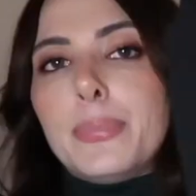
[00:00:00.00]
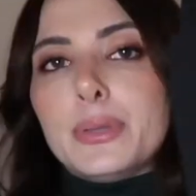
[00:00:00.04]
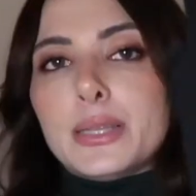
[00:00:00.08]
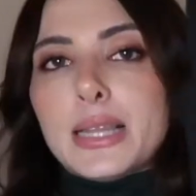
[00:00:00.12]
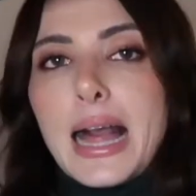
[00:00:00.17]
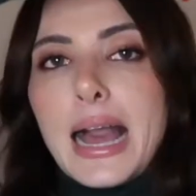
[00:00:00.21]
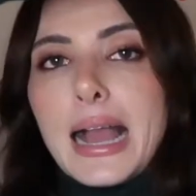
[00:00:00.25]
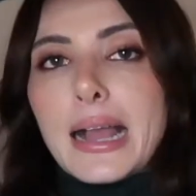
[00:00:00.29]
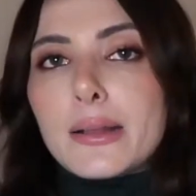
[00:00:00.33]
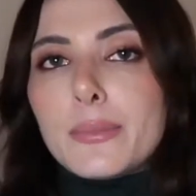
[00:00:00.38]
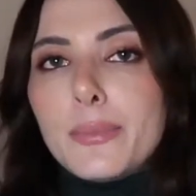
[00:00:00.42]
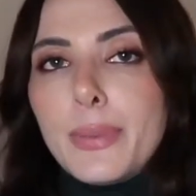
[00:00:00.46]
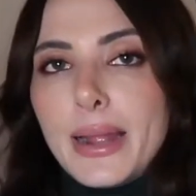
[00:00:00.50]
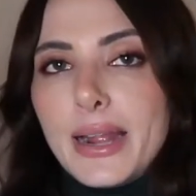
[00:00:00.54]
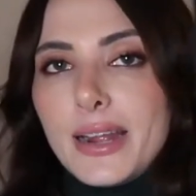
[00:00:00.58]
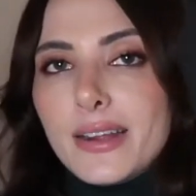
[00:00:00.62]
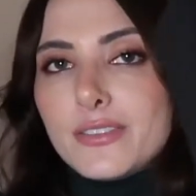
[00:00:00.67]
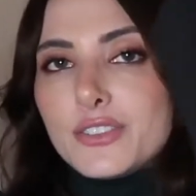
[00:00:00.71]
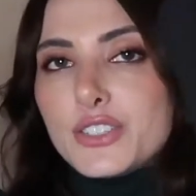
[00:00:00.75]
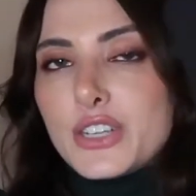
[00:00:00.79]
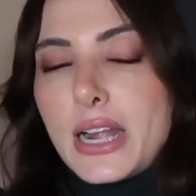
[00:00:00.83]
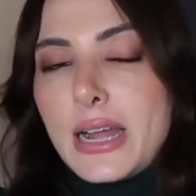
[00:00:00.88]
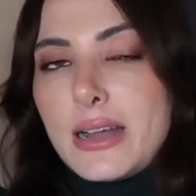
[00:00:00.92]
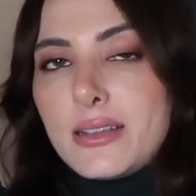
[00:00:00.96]
black pair
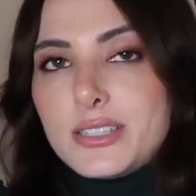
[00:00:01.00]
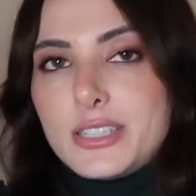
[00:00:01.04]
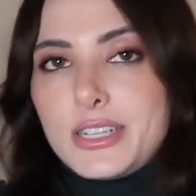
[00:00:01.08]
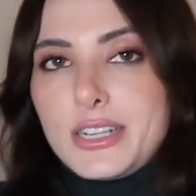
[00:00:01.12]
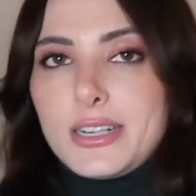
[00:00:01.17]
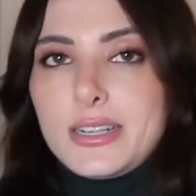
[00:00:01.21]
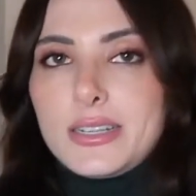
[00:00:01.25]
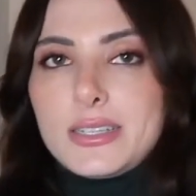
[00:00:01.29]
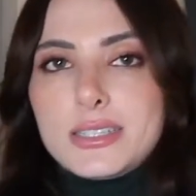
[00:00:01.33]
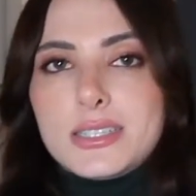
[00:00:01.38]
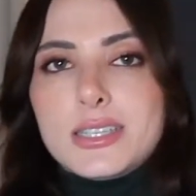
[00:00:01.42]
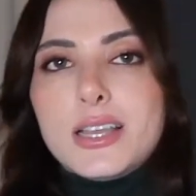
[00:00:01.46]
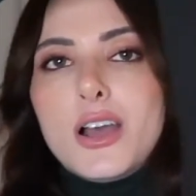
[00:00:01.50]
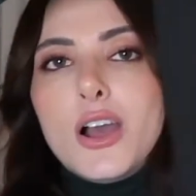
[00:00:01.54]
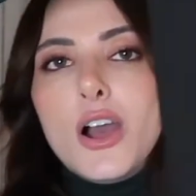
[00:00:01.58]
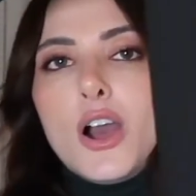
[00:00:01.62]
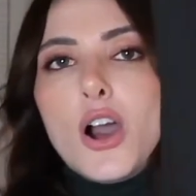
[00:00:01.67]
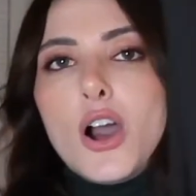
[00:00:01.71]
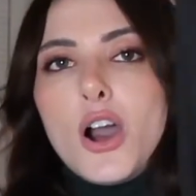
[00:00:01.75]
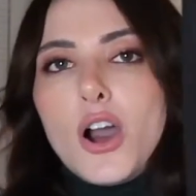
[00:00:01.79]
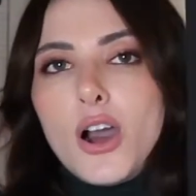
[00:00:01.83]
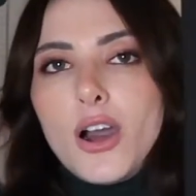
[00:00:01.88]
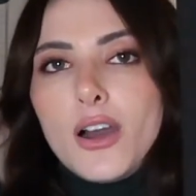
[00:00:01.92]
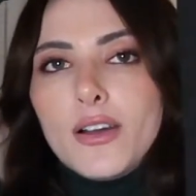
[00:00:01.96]
of trousers
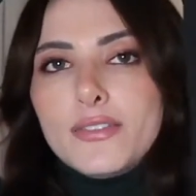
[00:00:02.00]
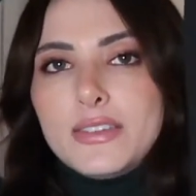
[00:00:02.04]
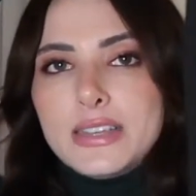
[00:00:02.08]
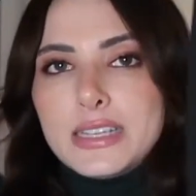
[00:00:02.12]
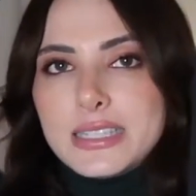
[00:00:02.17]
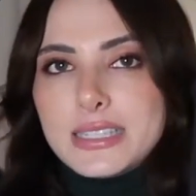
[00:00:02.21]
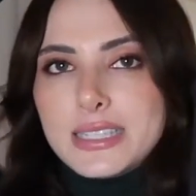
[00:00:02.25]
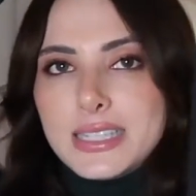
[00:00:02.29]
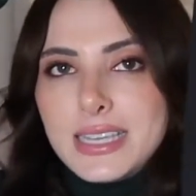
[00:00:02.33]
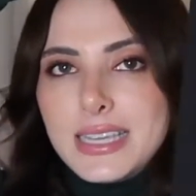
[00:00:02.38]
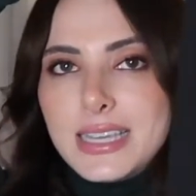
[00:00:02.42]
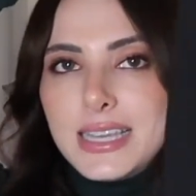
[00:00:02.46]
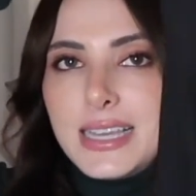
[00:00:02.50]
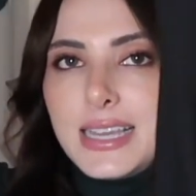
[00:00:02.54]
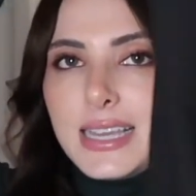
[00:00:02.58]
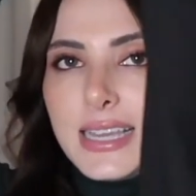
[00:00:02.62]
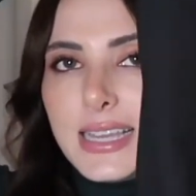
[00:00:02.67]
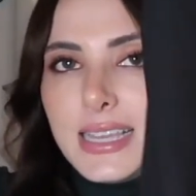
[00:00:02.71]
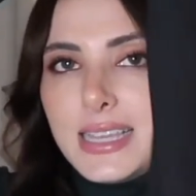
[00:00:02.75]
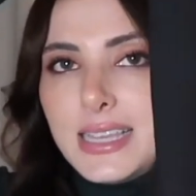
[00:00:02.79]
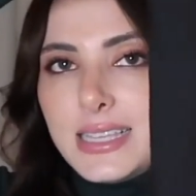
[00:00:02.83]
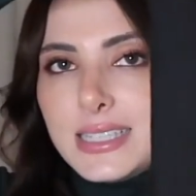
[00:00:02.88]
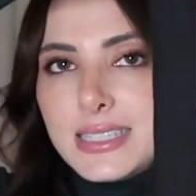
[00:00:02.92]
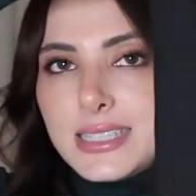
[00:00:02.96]
obviously
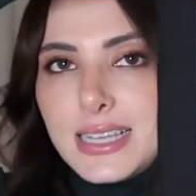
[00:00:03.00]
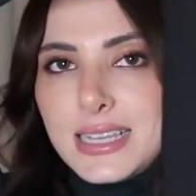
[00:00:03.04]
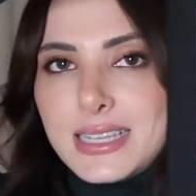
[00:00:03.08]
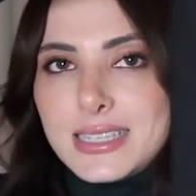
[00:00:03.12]
is